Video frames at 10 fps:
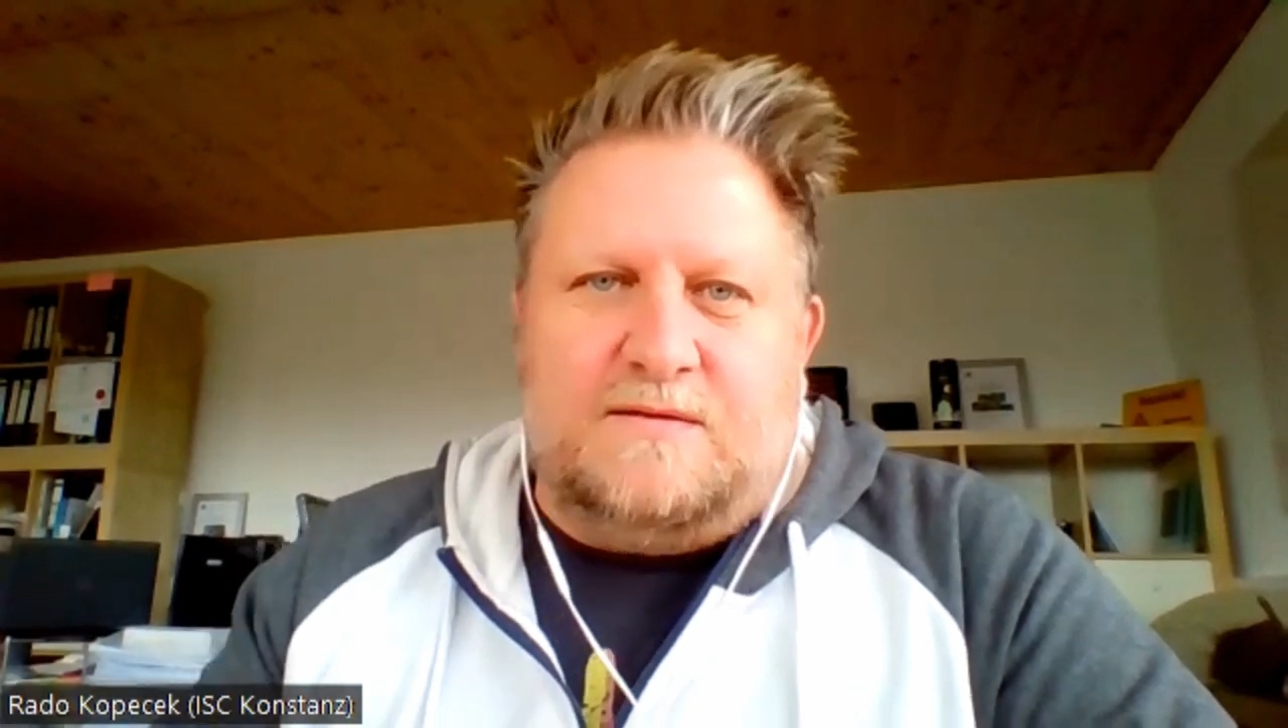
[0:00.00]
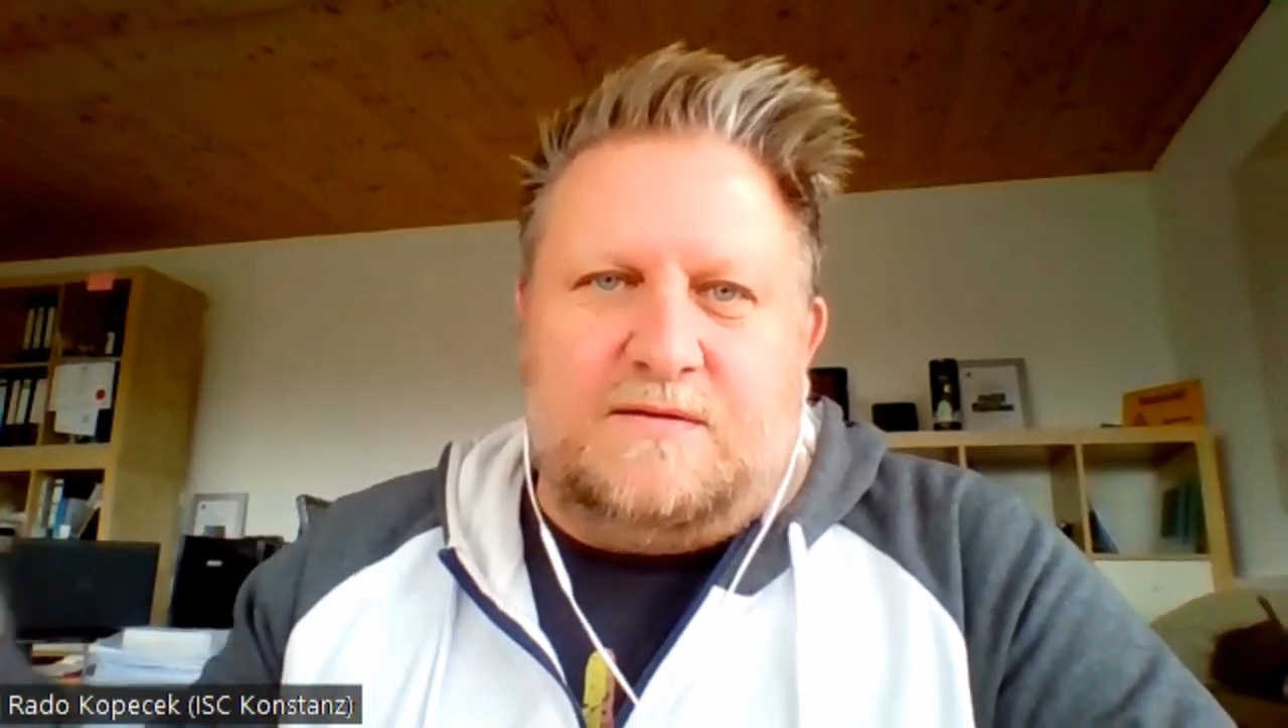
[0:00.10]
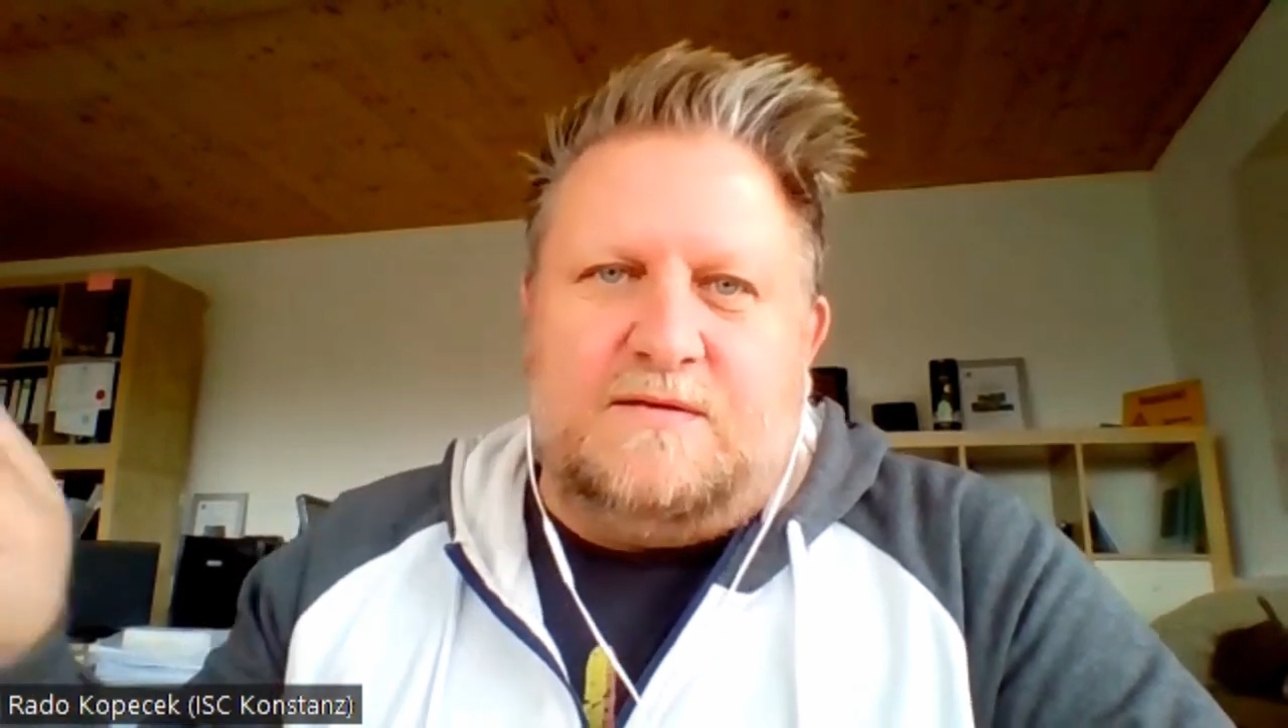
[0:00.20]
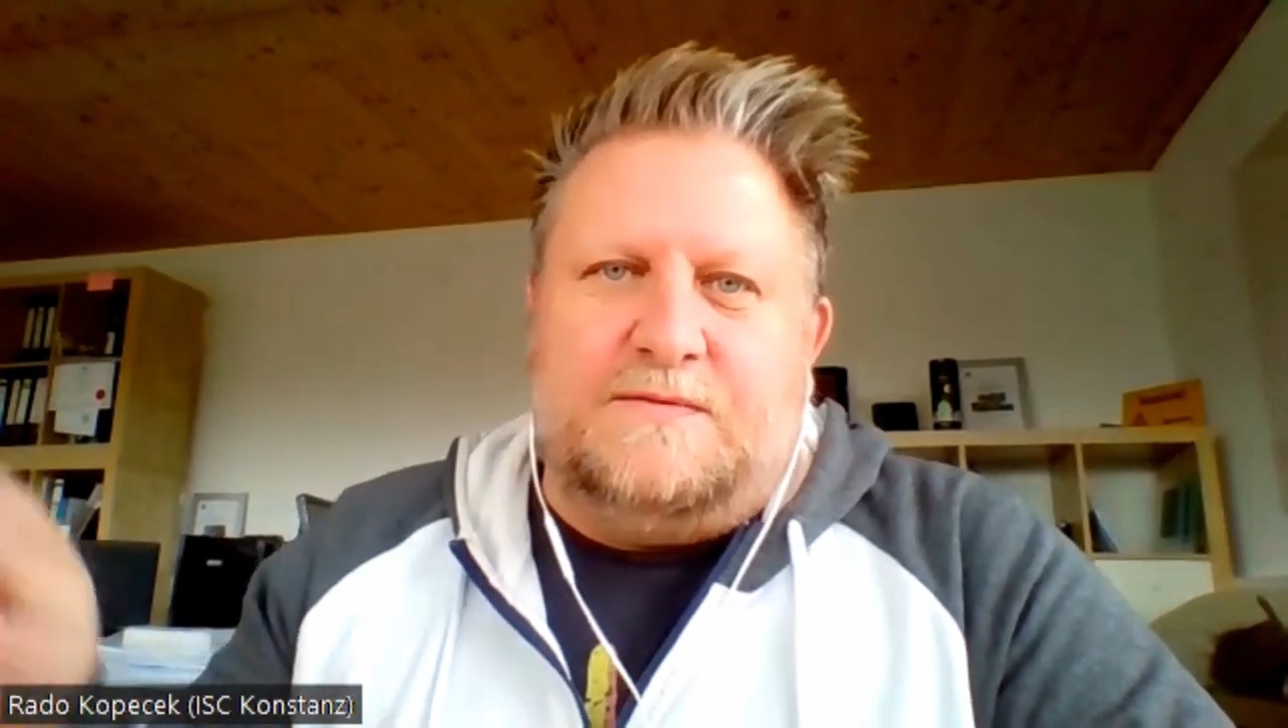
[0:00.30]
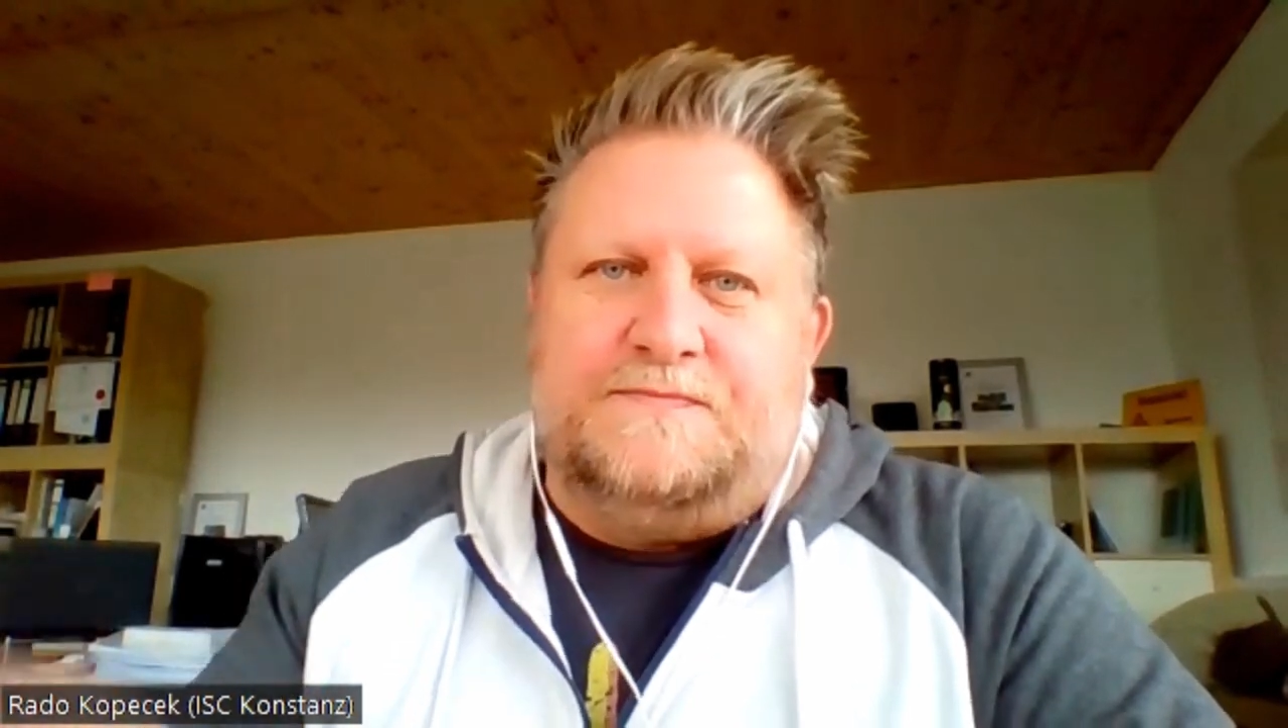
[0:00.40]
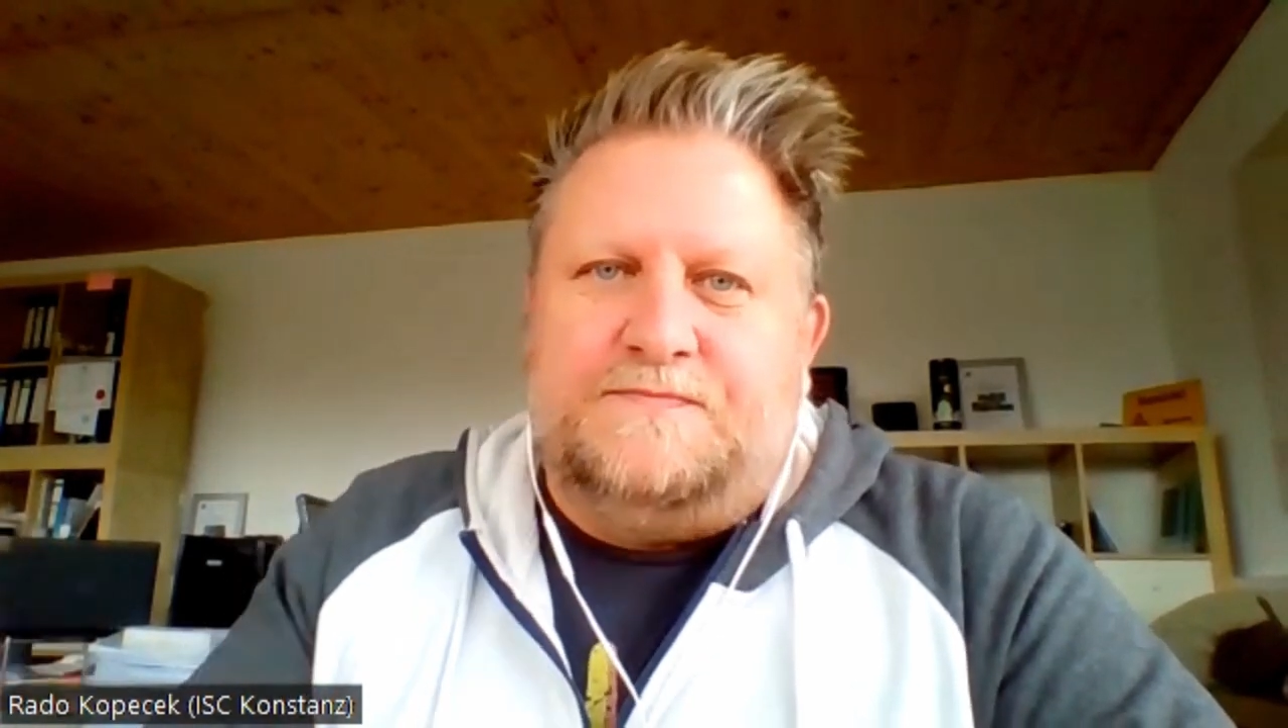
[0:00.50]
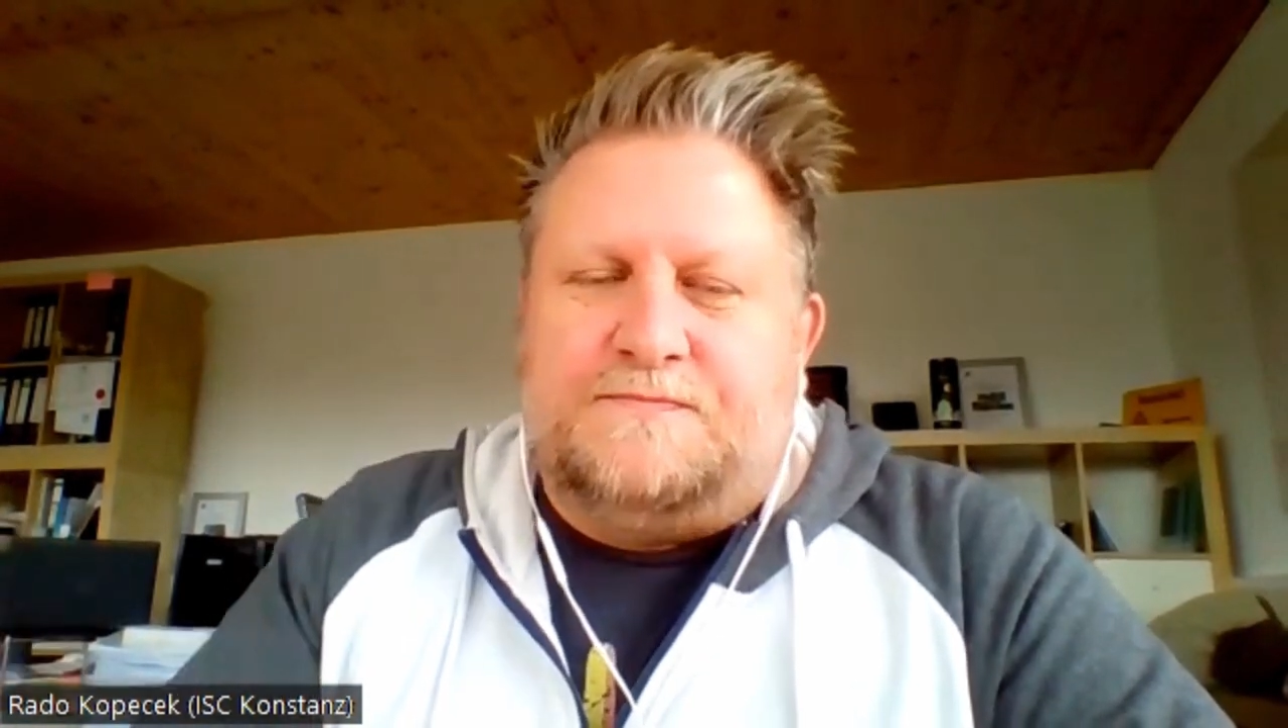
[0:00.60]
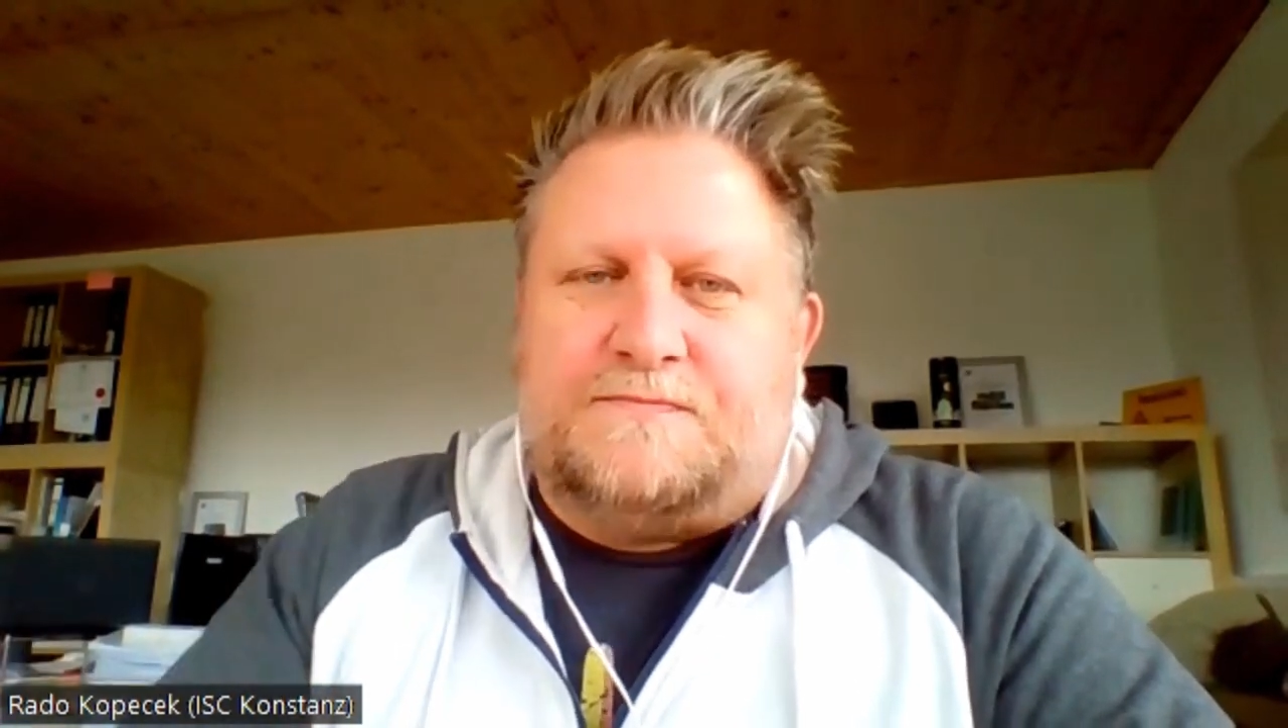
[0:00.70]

the